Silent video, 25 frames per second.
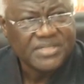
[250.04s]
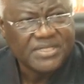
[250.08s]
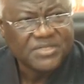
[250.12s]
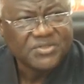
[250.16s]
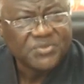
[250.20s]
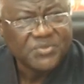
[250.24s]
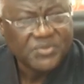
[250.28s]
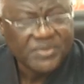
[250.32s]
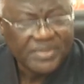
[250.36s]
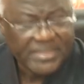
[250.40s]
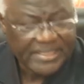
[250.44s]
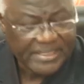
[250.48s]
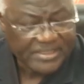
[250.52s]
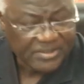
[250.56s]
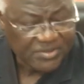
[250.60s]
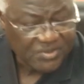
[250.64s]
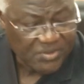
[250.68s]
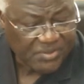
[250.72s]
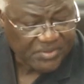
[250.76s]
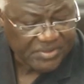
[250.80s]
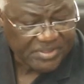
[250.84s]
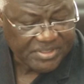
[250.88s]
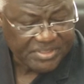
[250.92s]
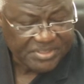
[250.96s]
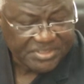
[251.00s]
that we will
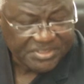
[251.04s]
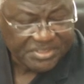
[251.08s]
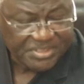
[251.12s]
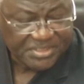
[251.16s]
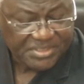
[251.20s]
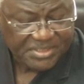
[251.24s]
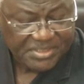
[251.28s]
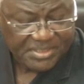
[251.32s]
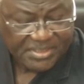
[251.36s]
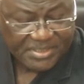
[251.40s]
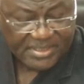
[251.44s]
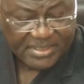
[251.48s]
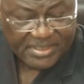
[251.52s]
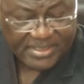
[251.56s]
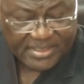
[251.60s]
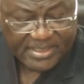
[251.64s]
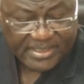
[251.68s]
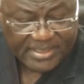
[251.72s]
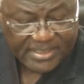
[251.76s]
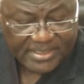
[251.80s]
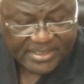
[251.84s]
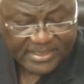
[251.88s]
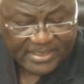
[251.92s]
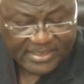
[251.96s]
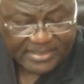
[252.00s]
encourage
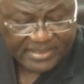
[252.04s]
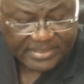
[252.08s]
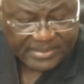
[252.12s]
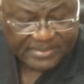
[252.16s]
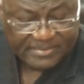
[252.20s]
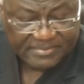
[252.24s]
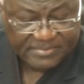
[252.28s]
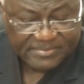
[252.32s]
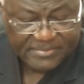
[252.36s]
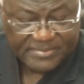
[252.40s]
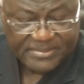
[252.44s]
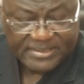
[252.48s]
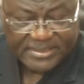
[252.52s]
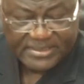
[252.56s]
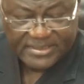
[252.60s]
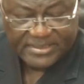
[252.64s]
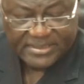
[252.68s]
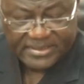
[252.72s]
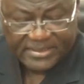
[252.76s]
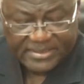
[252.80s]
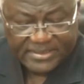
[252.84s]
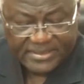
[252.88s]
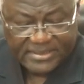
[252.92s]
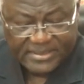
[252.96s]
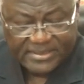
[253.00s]

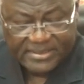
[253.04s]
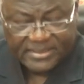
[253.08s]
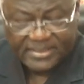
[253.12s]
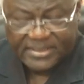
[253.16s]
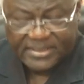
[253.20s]
the